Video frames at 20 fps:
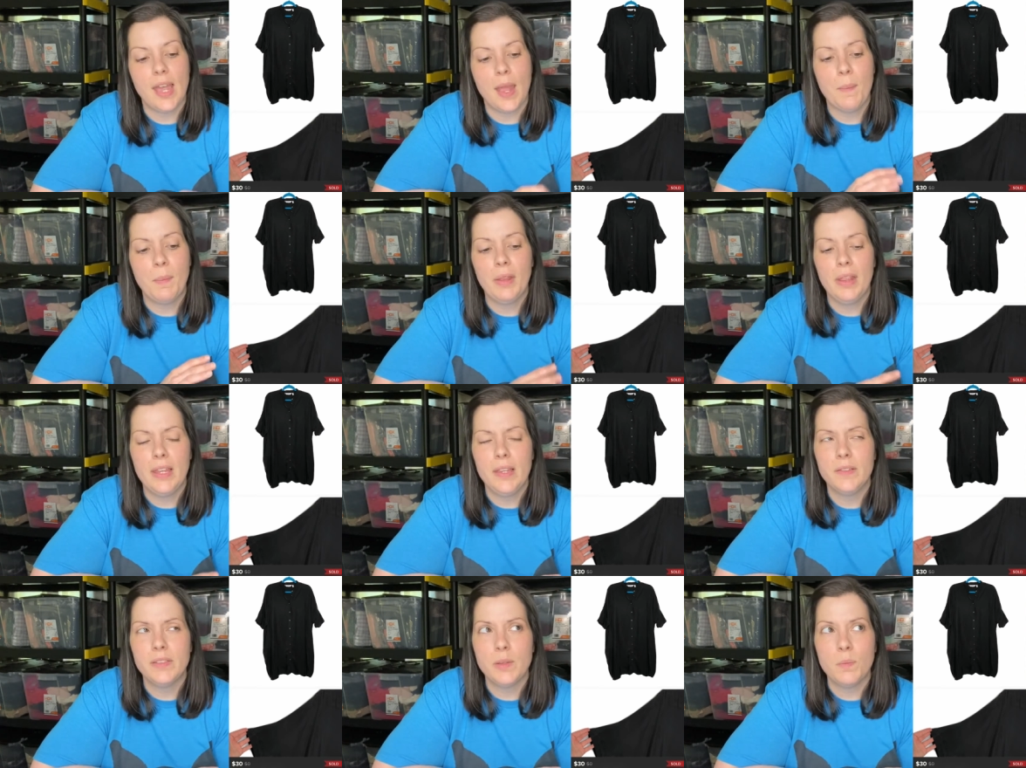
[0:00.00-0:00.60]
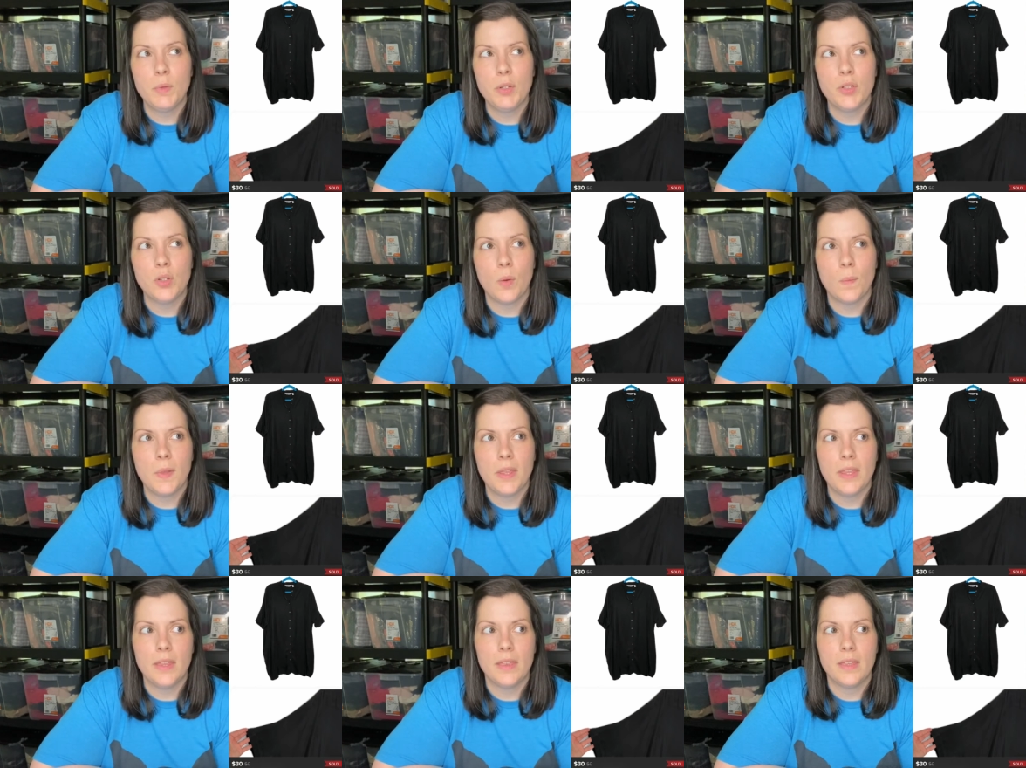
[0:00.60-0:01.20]
I believe someone
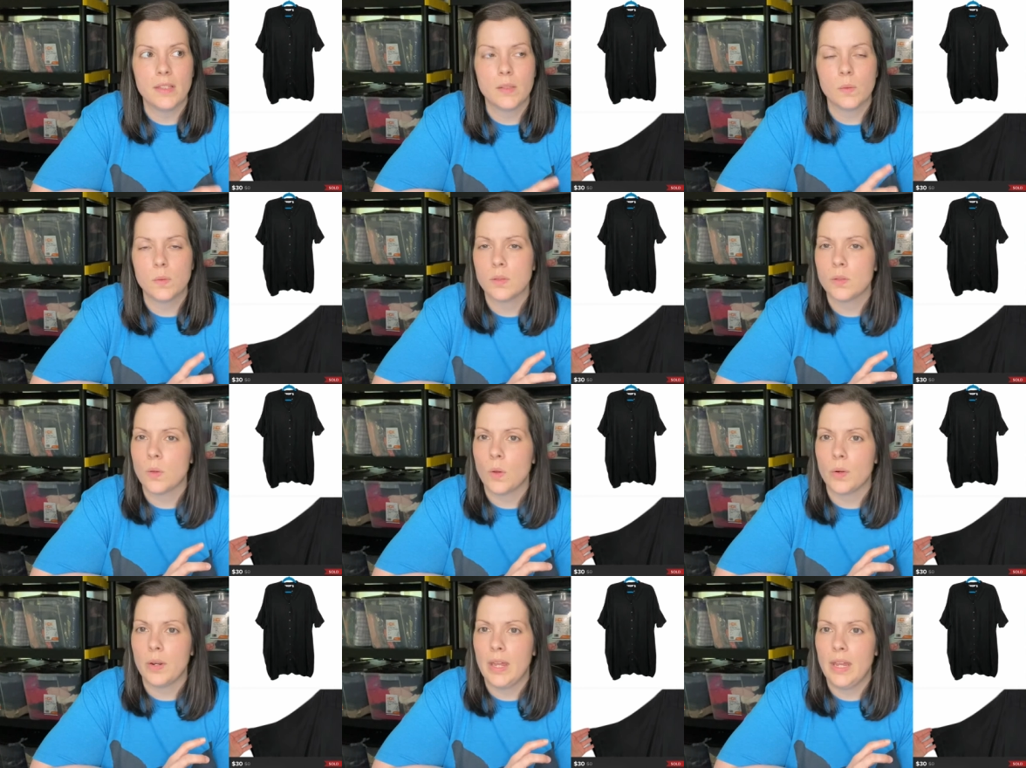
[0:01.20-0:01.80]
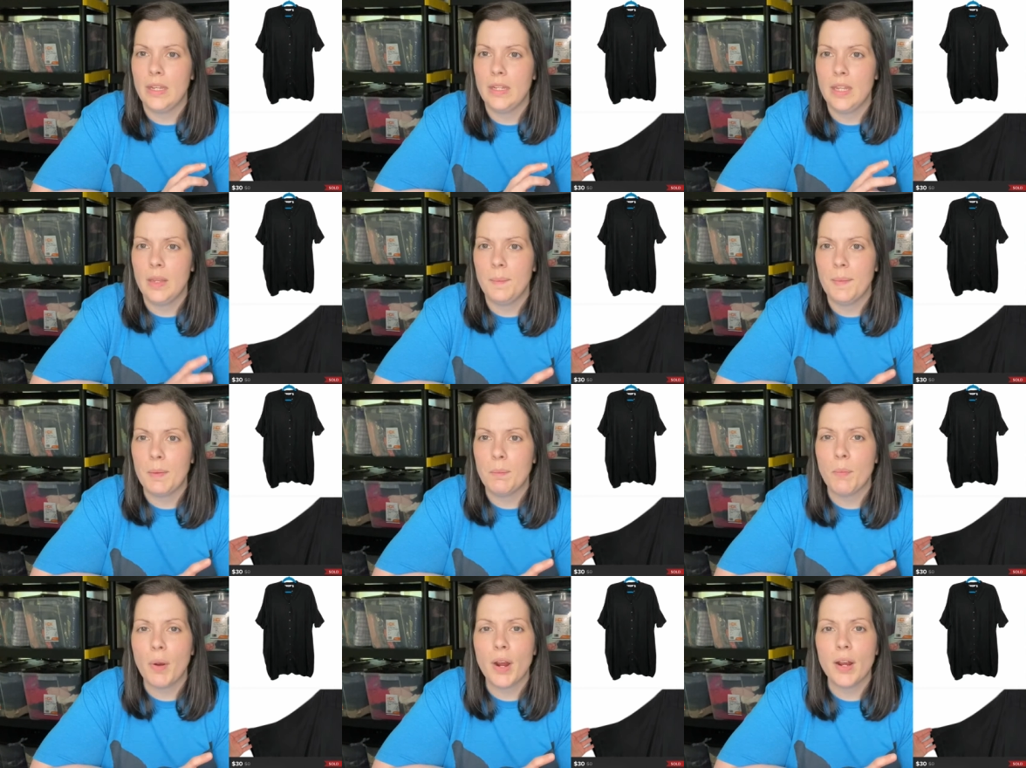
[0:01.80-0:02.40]
told me that this was sold at
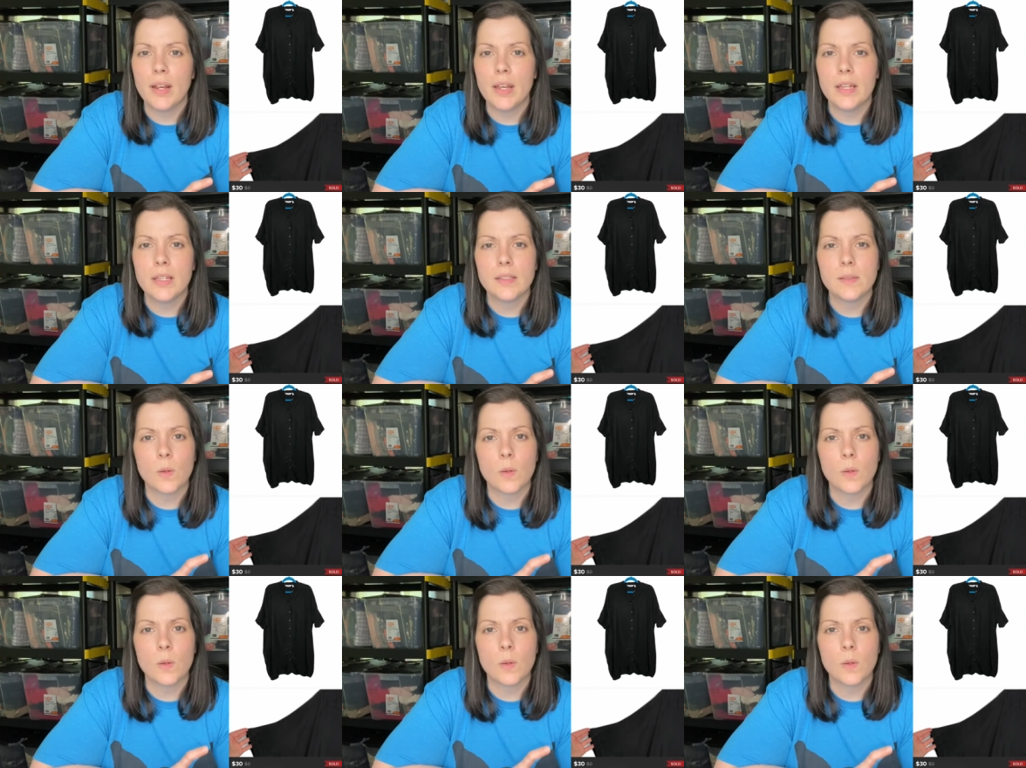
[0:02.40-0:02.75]
Neiman Marcus